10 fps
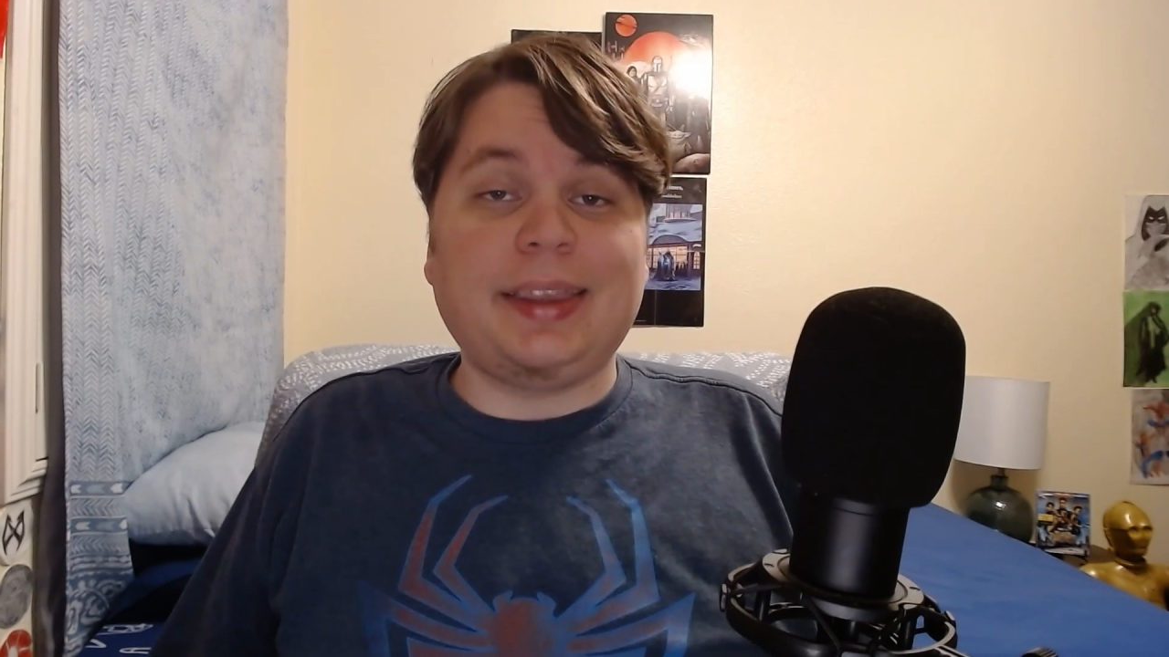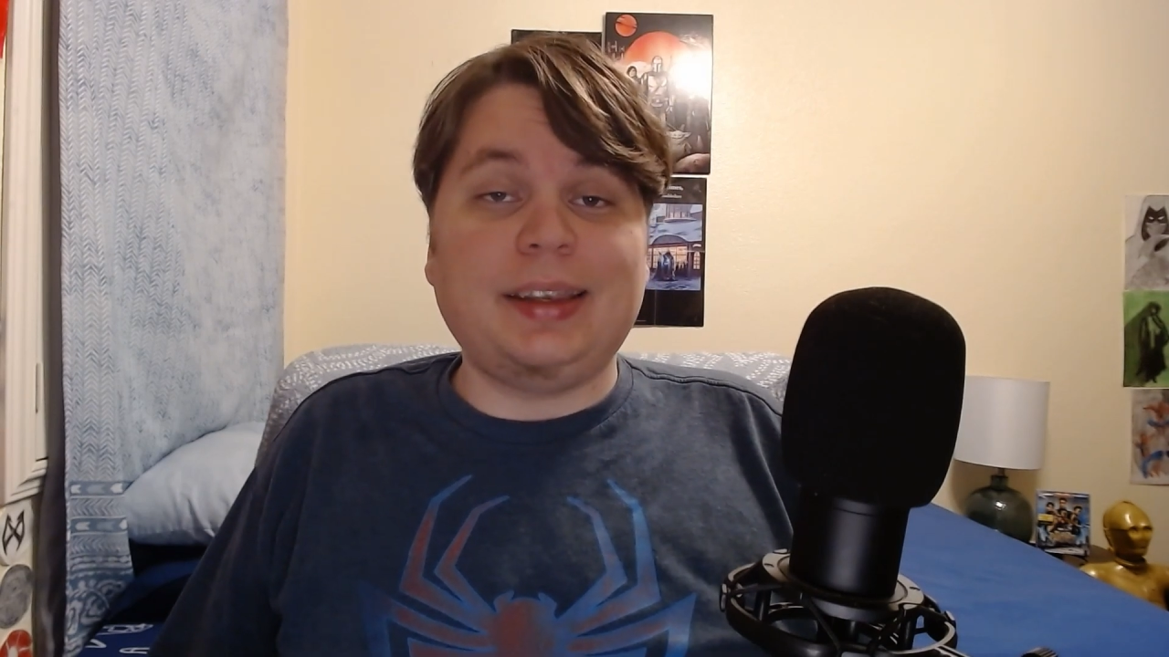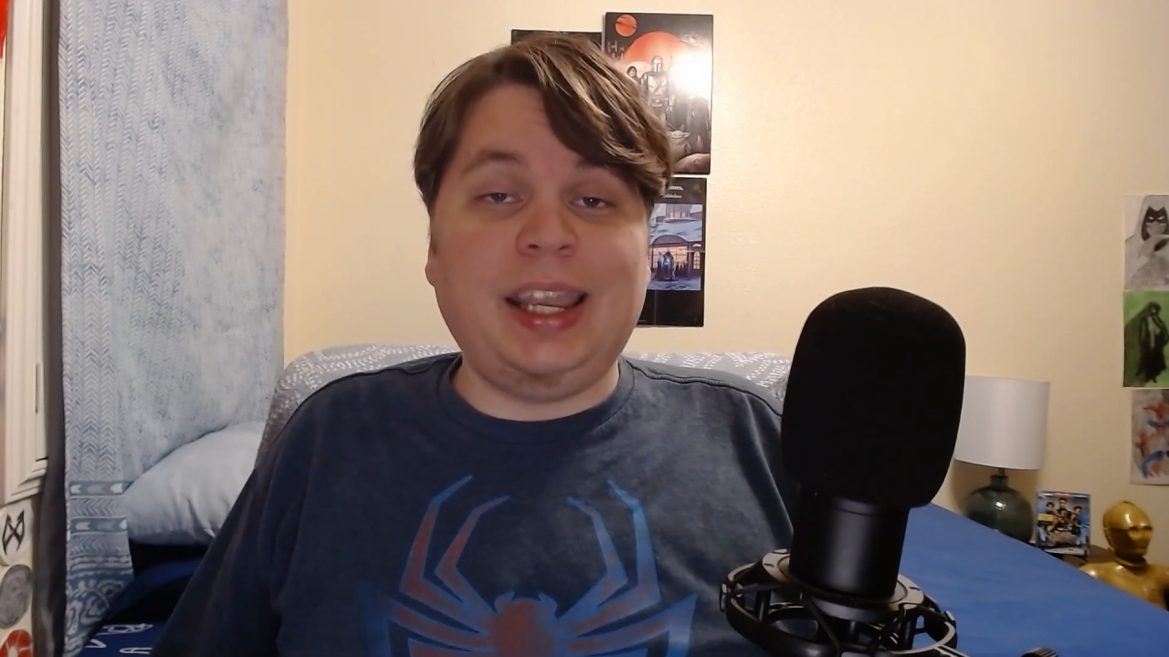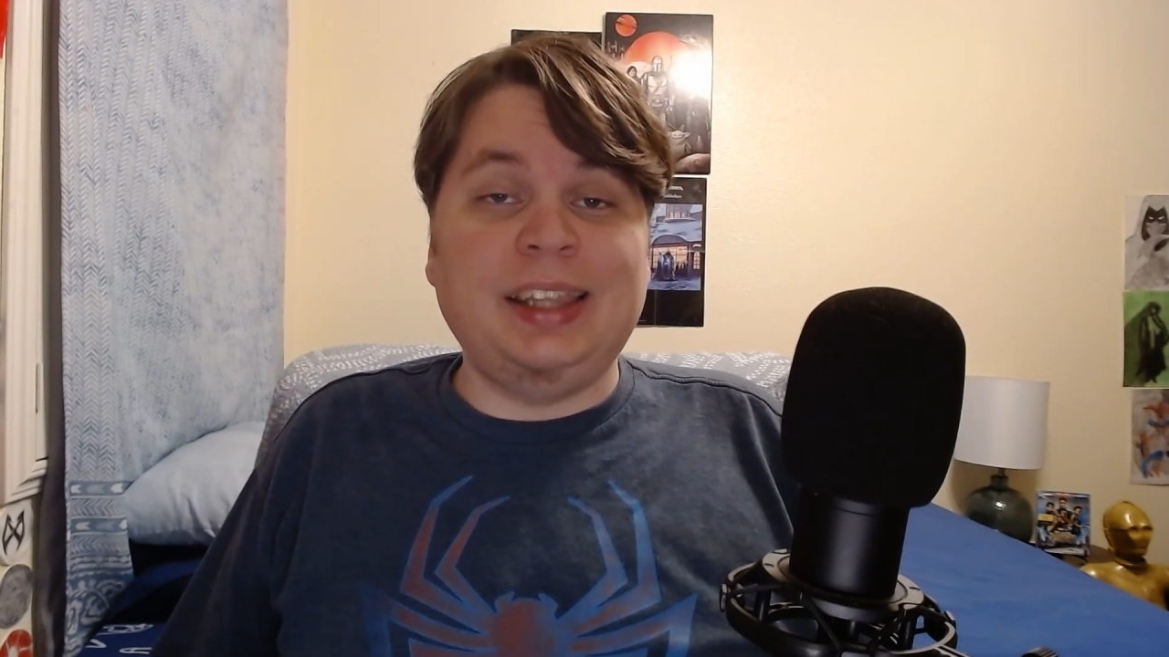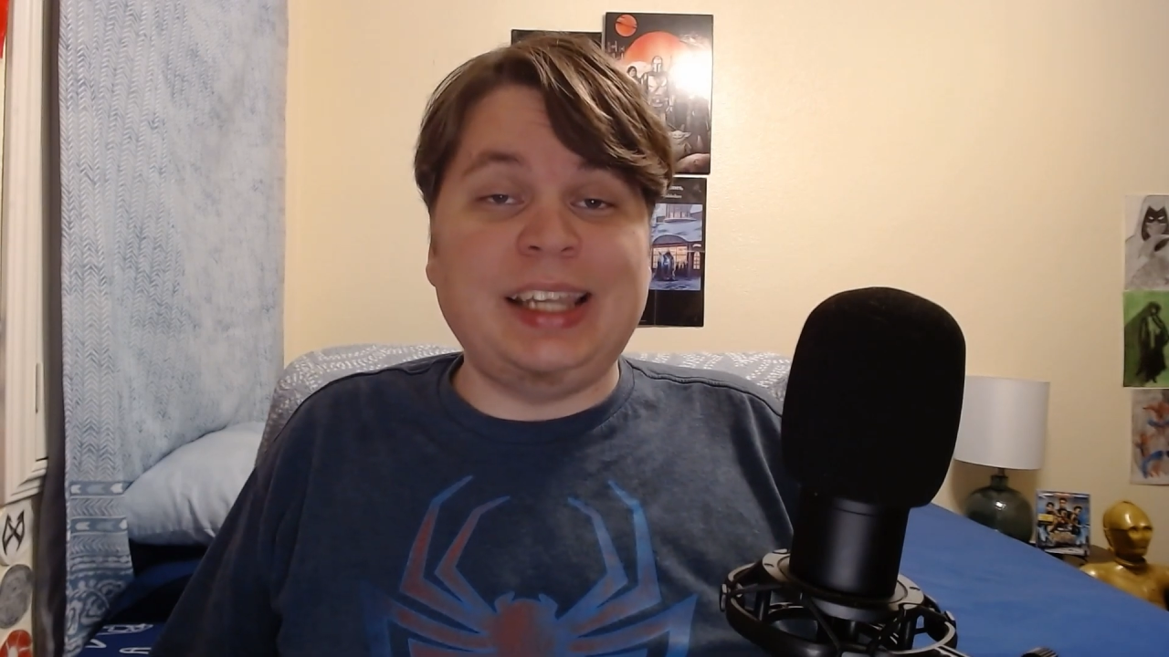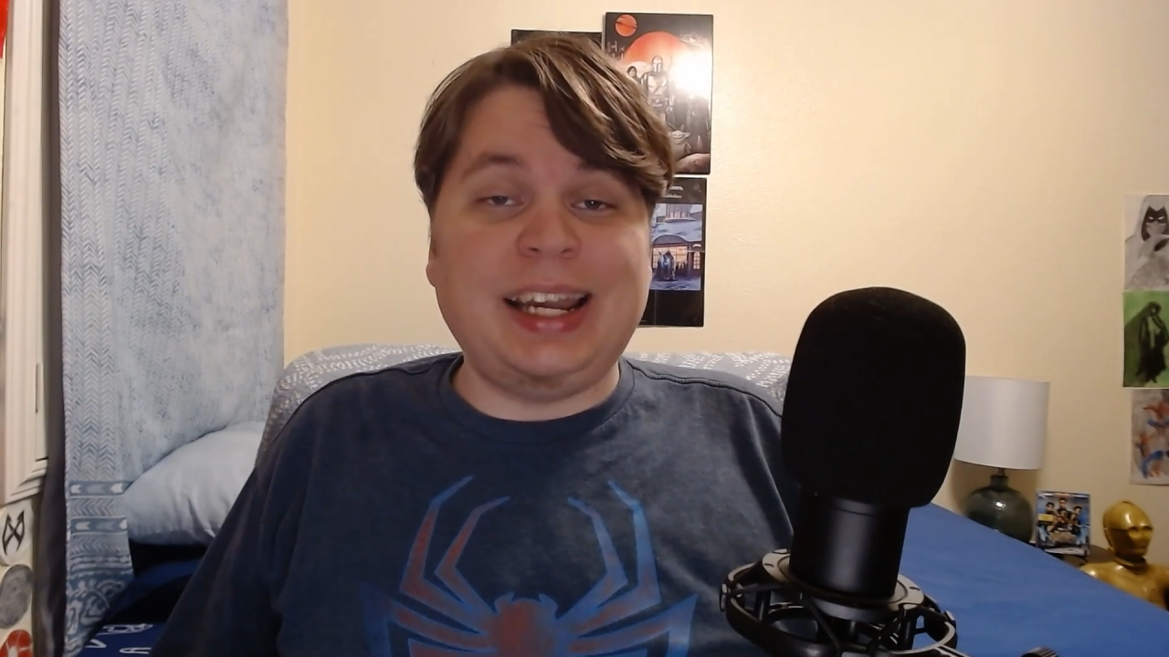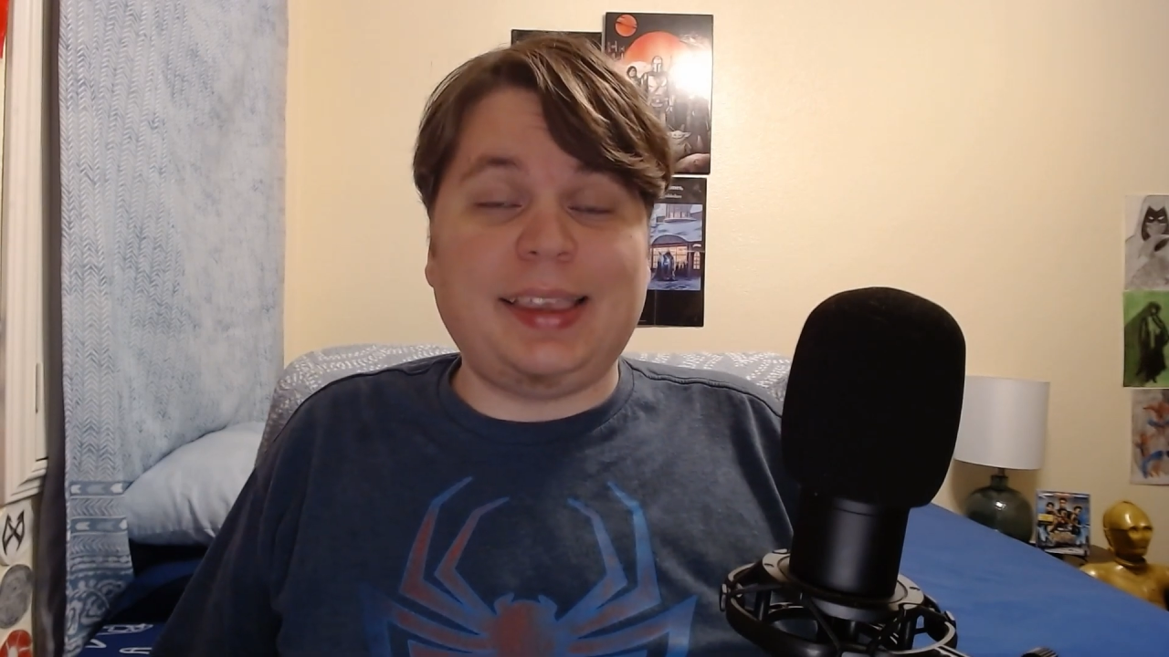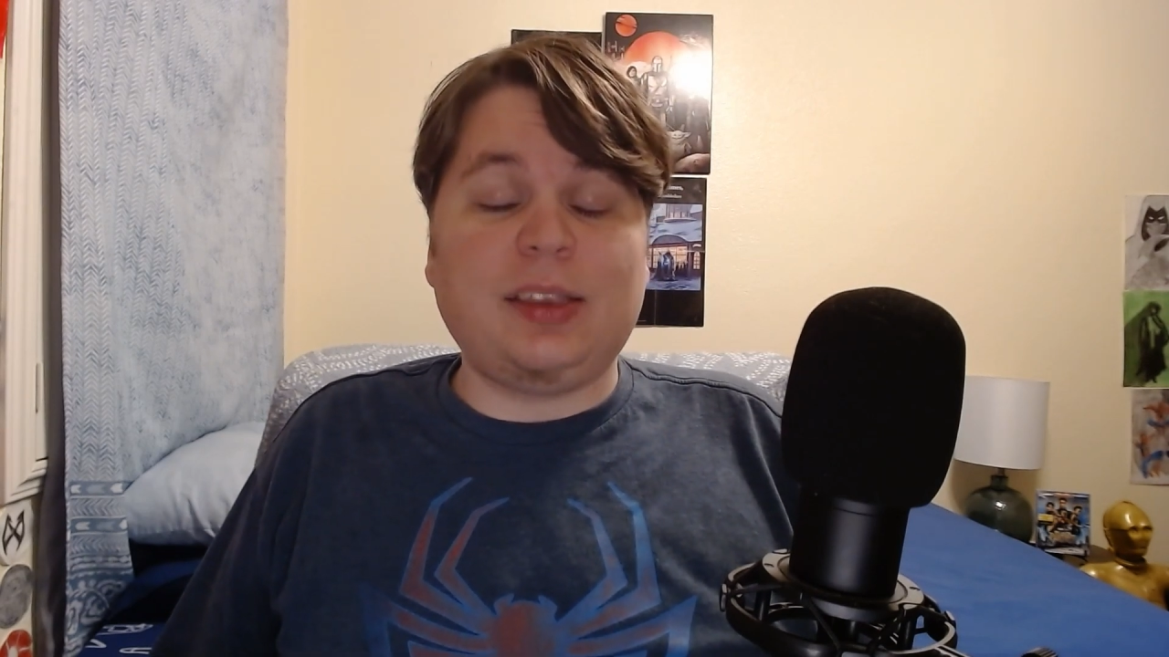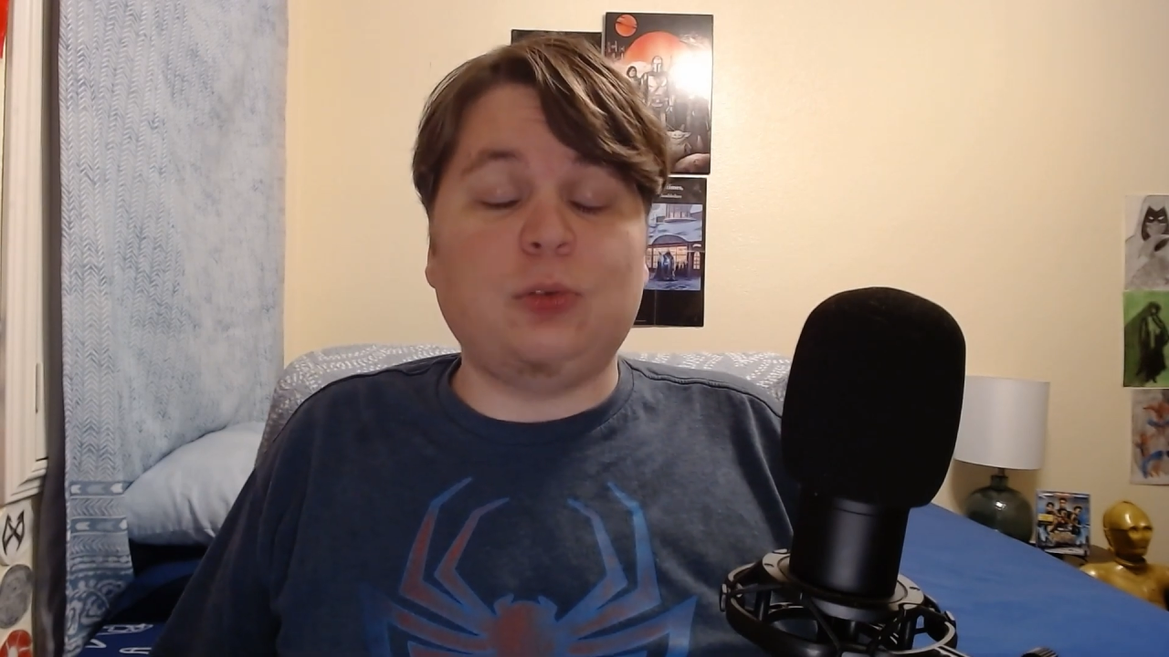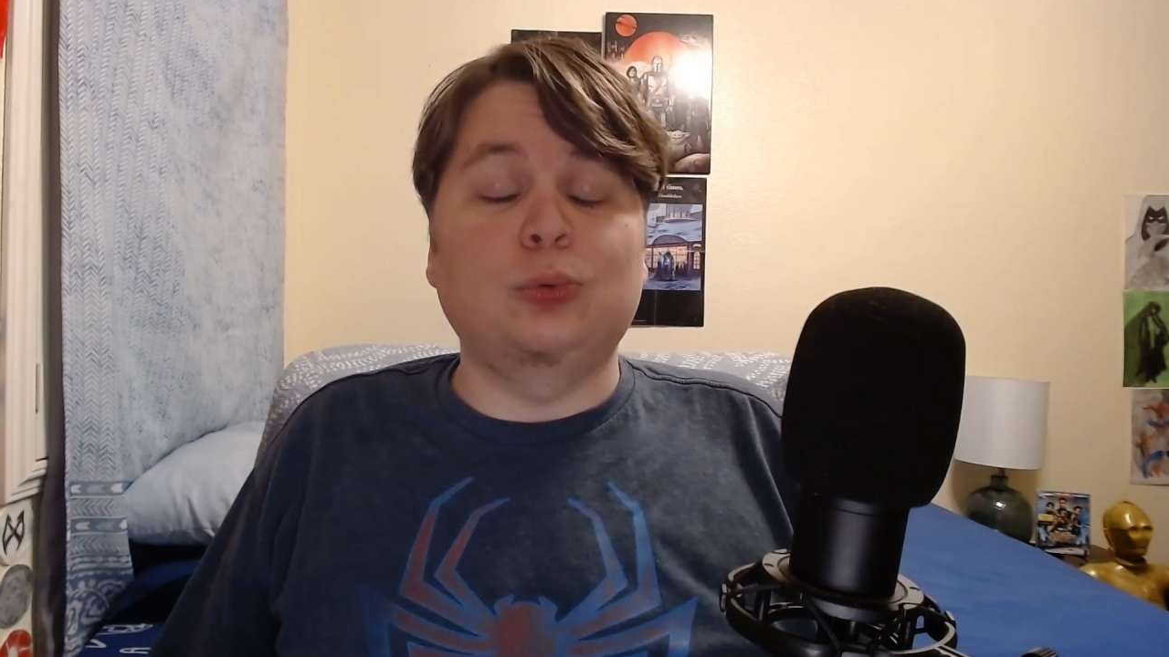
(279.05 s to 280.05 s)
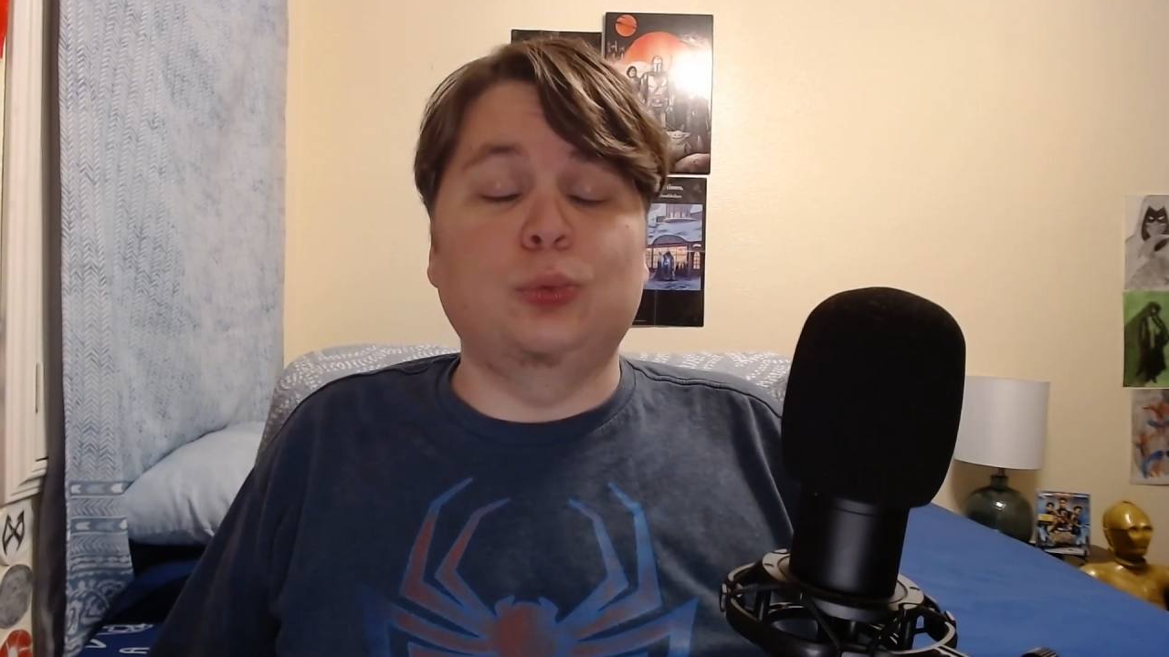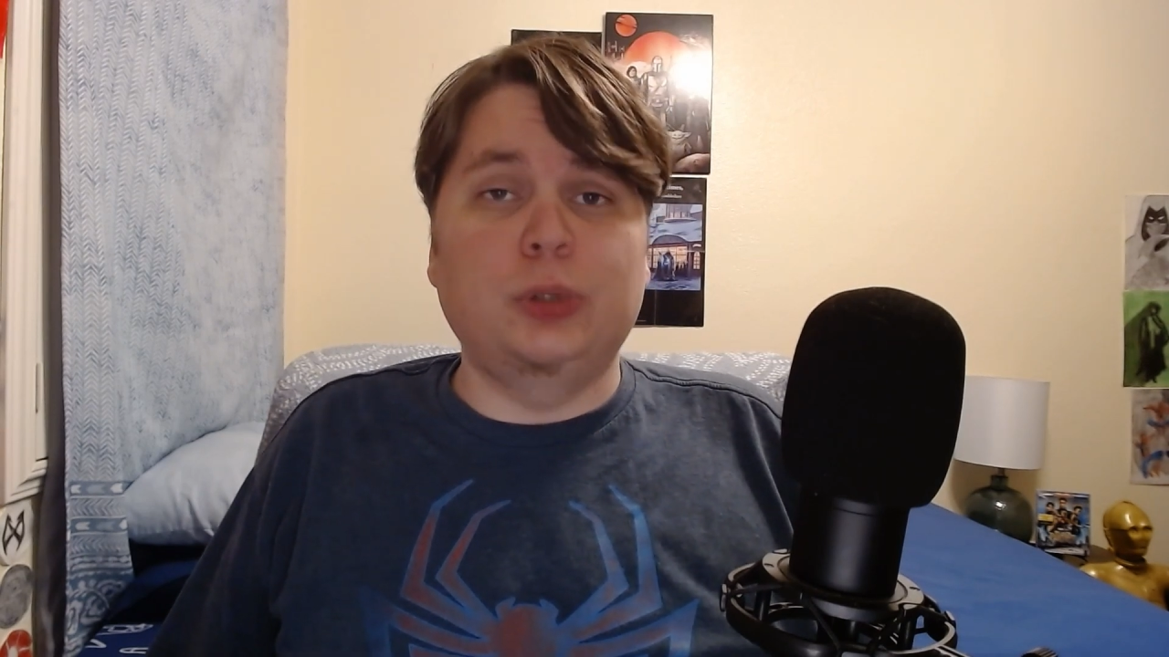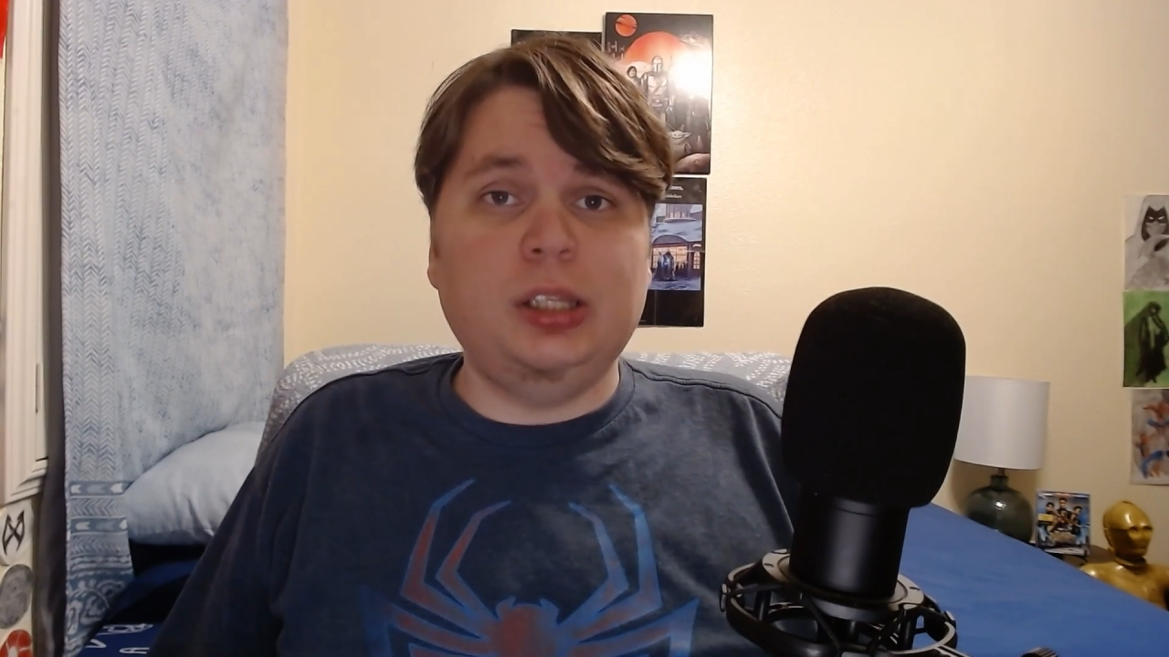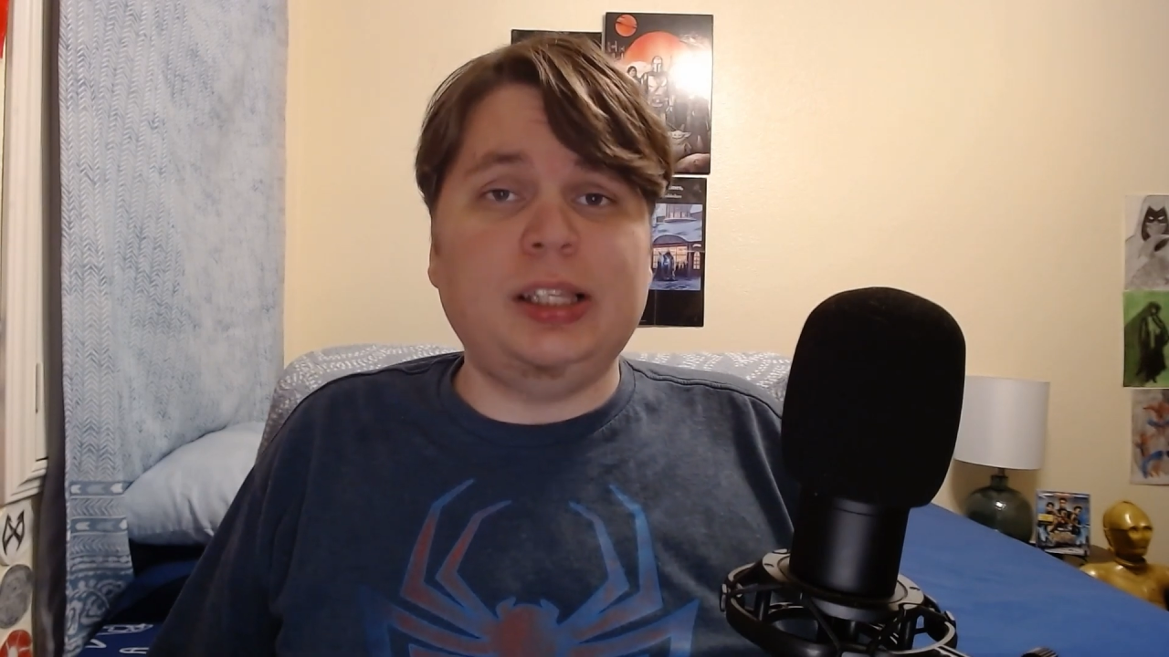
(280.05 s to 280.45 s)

and that's really